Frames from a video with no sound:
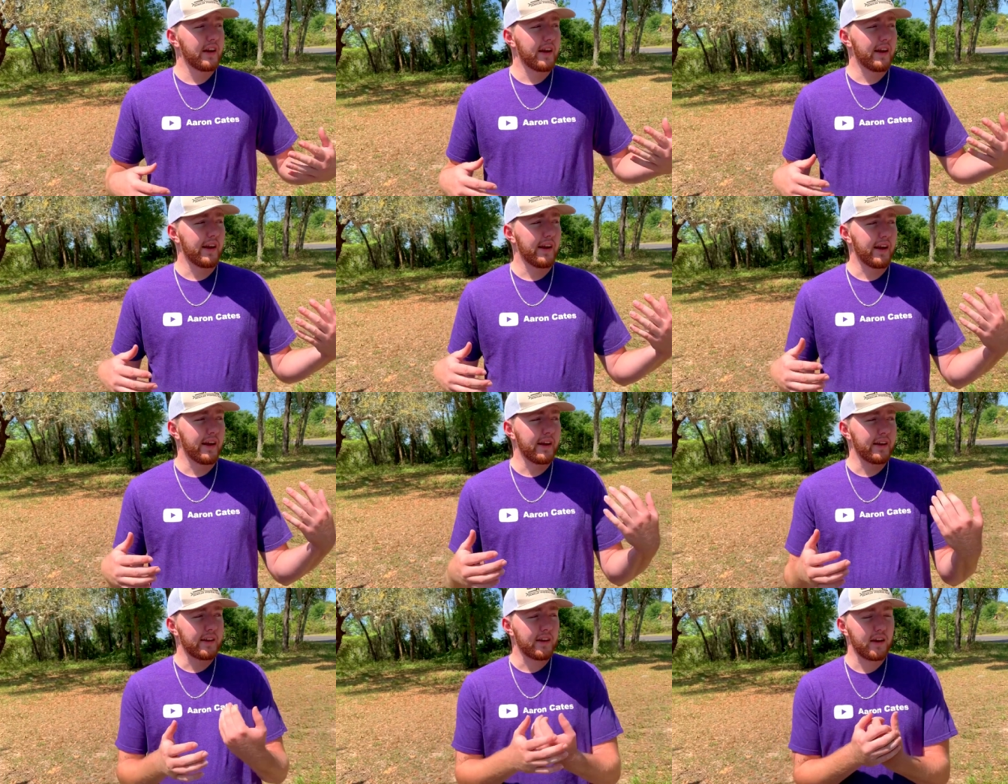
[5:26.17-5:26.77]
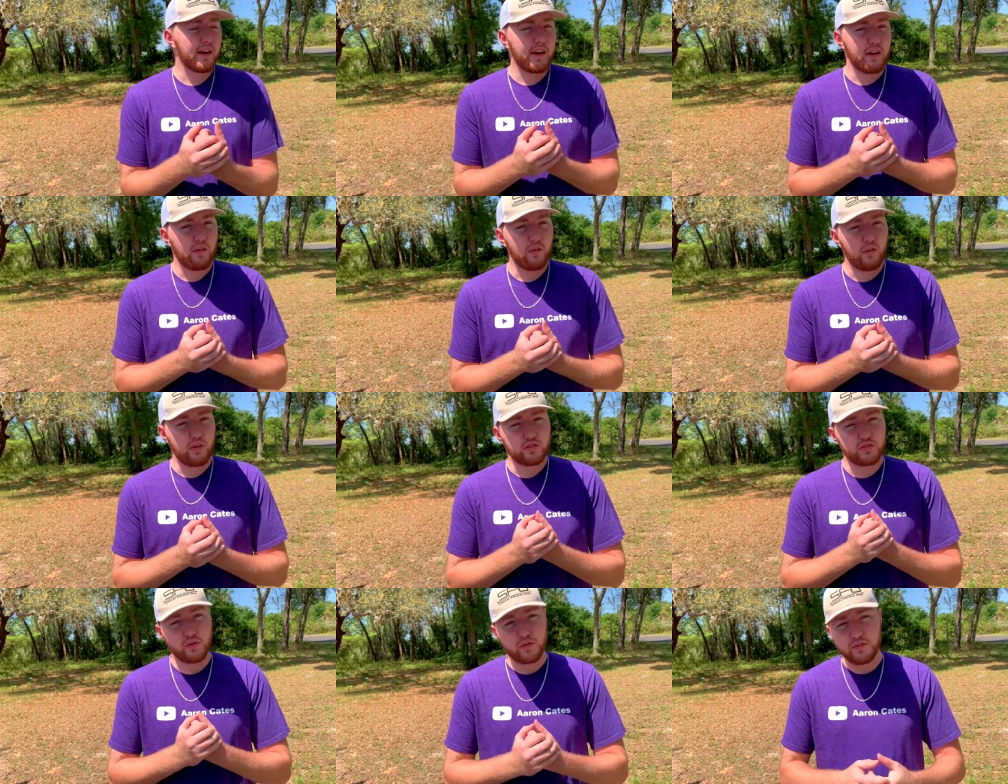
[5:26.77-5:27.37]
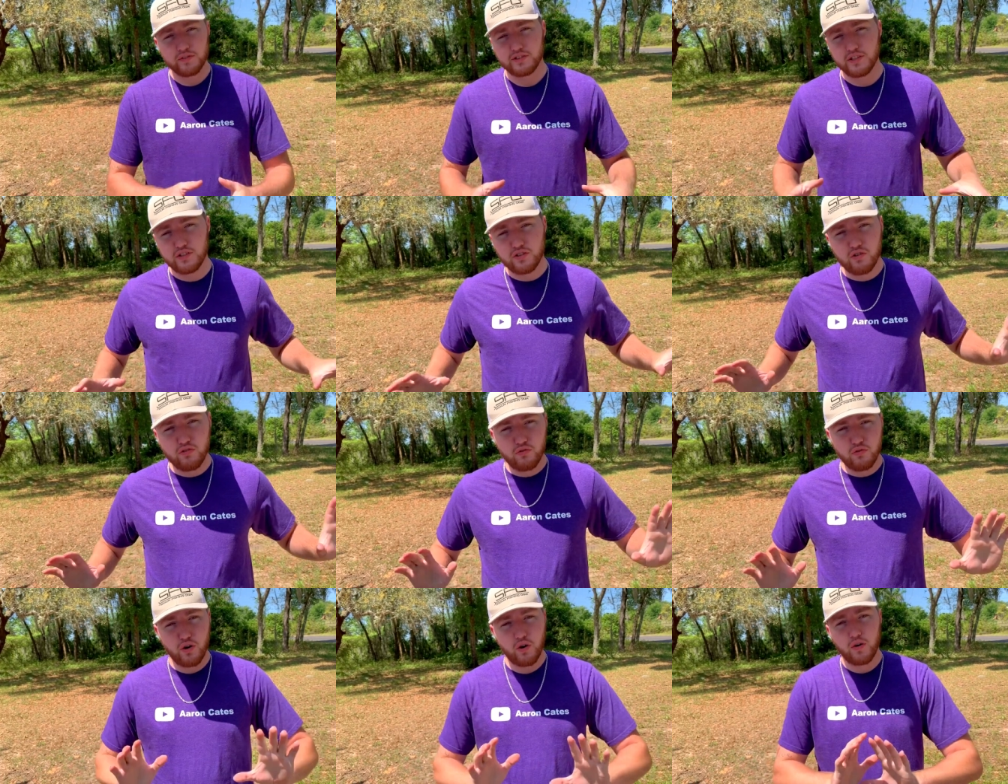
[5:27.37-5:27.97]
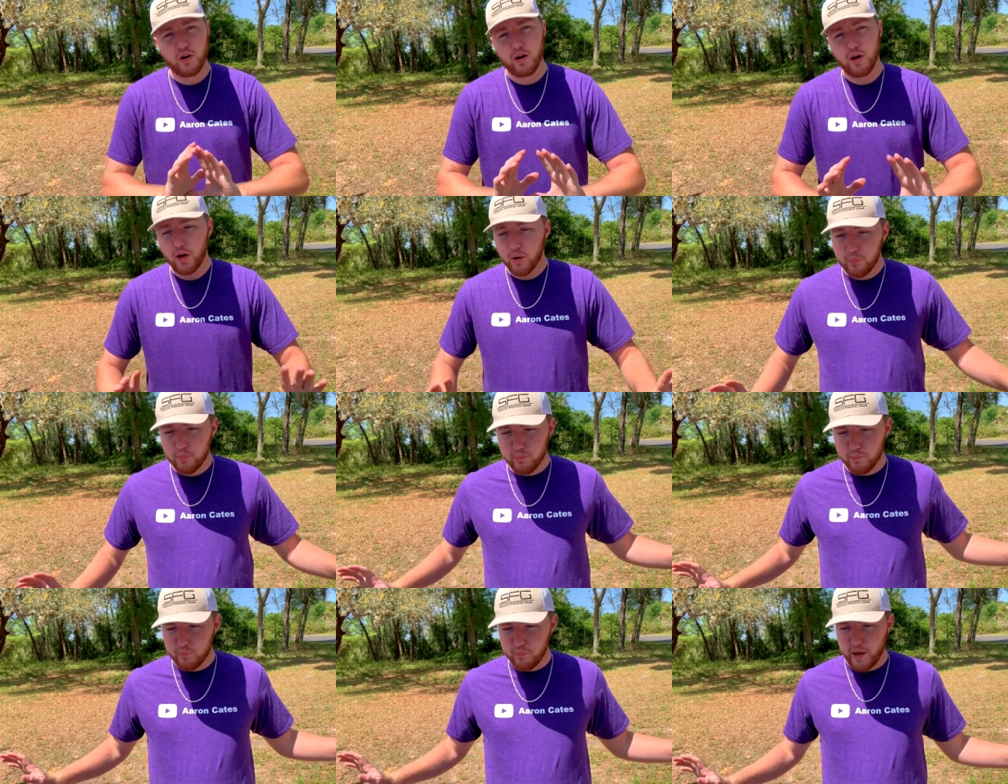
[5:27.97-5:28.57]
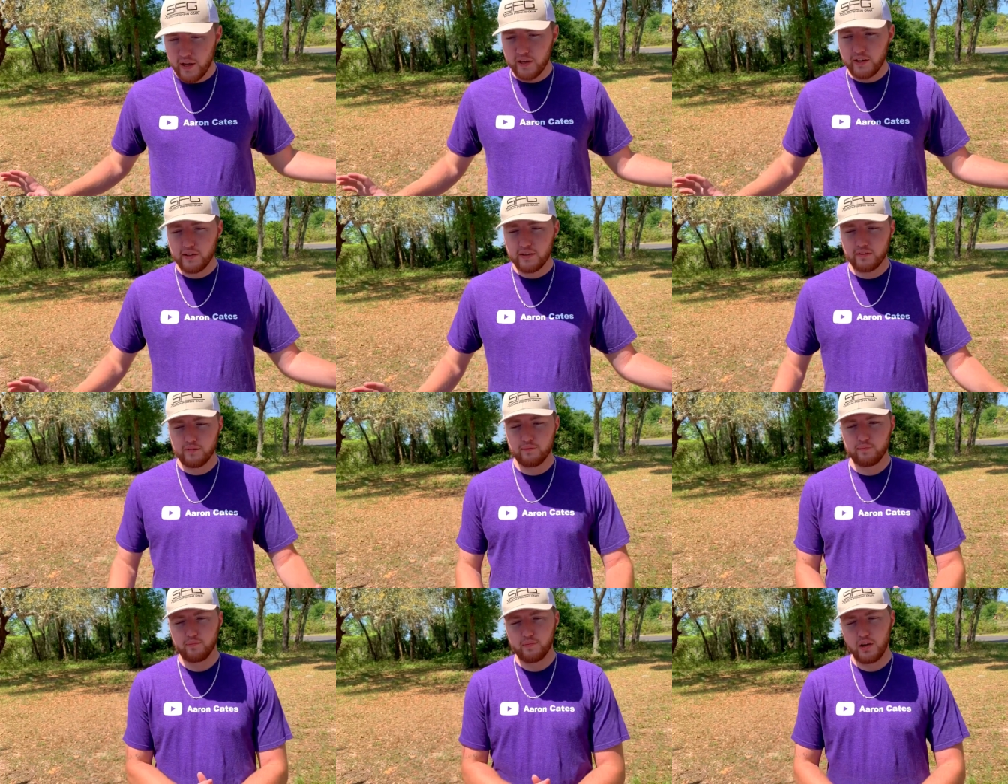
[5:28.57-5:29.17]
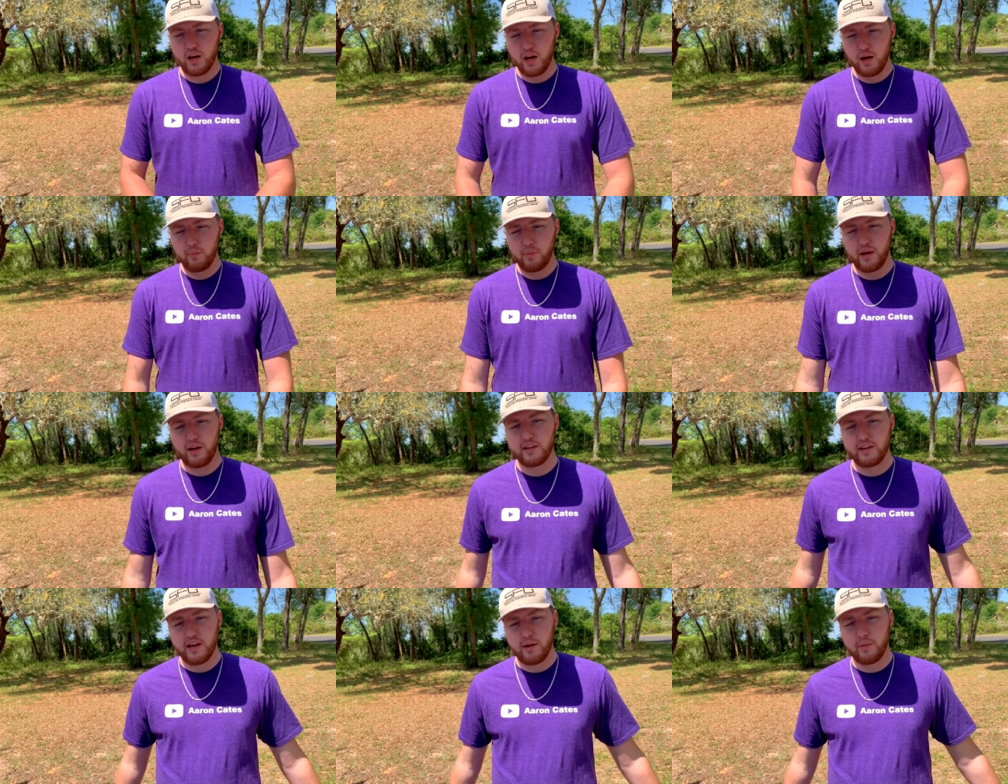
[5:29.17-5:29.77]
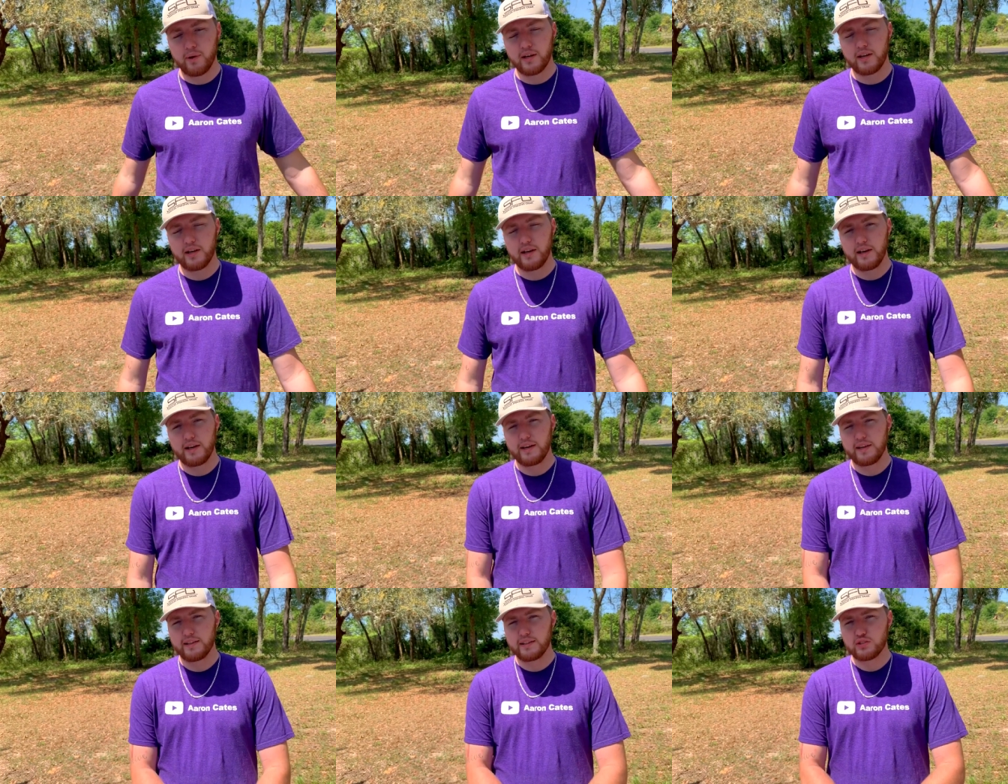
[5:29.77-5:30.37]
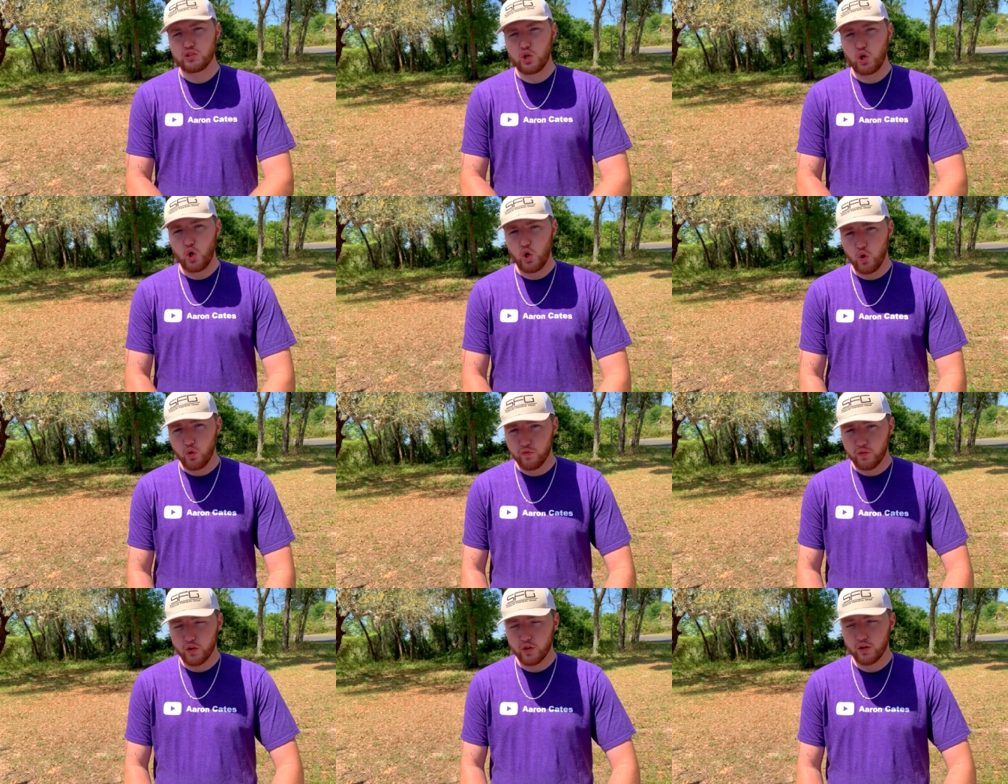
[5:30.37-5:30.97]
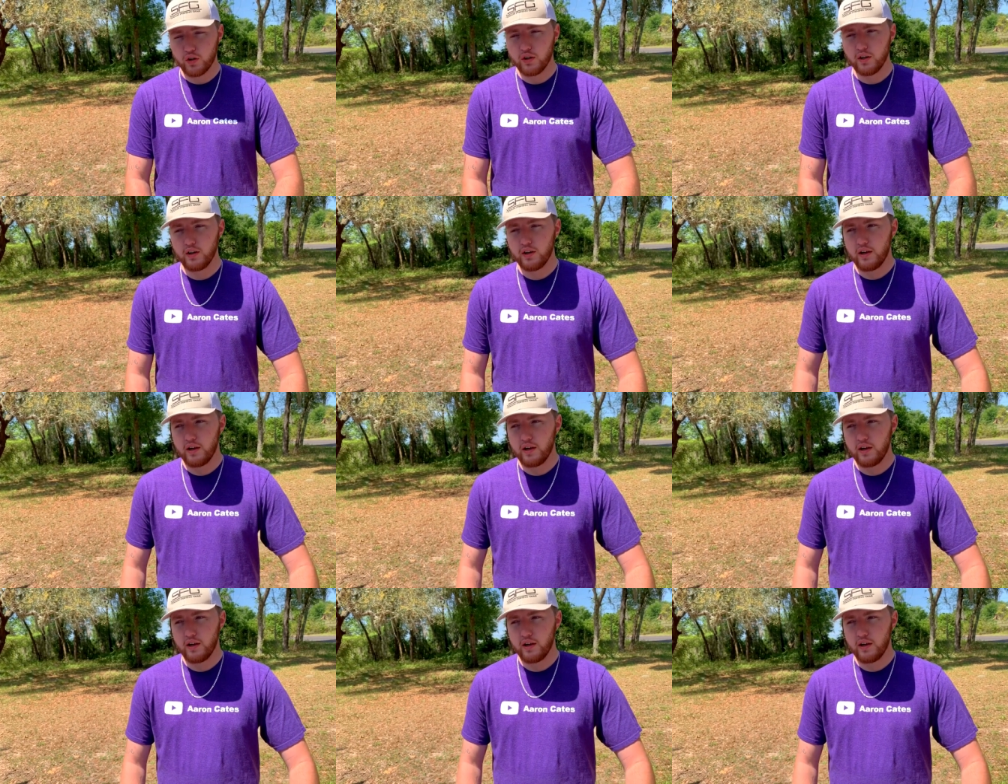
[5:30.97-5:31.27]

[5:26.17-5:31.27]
And as soon as this corona pan uh, pandemic is over,